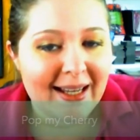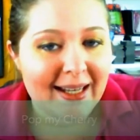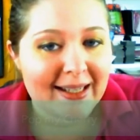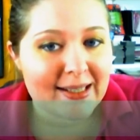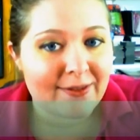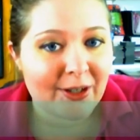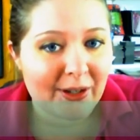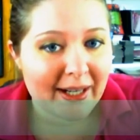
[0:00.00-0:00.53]

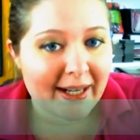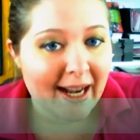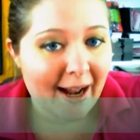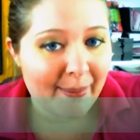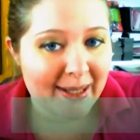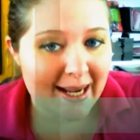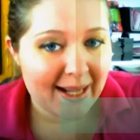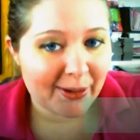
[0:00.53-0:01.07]
It's a very
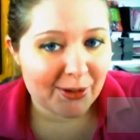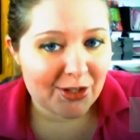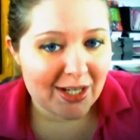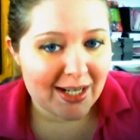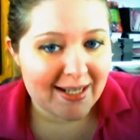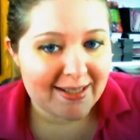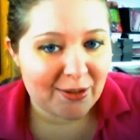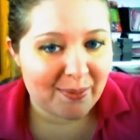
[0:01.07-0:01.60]
common
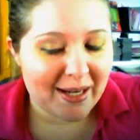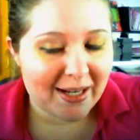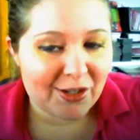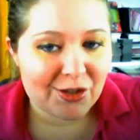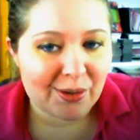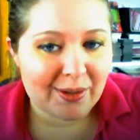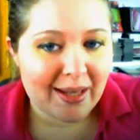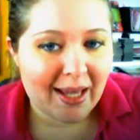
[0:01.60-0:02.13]
allergy, so make
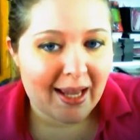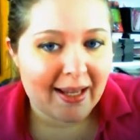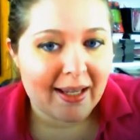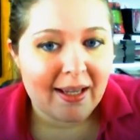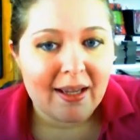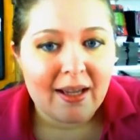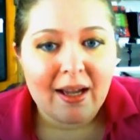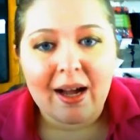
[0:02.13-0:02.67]
sure
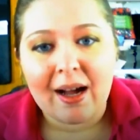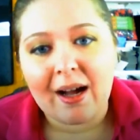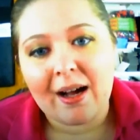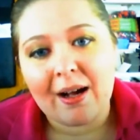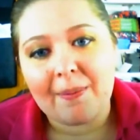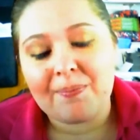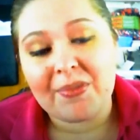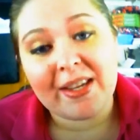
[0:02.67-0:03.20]
that
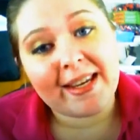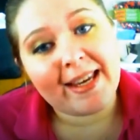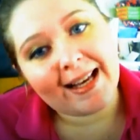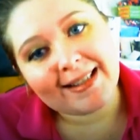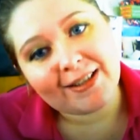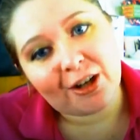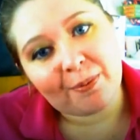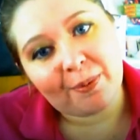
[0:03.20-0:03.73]
the
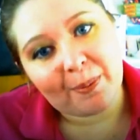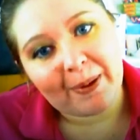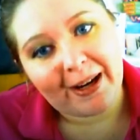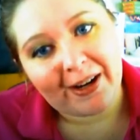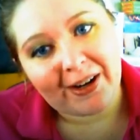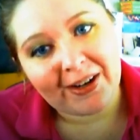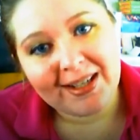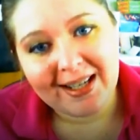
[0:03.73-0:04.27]
guests are
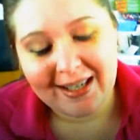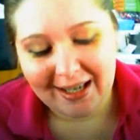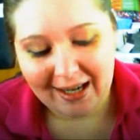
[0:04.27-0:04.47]
prepared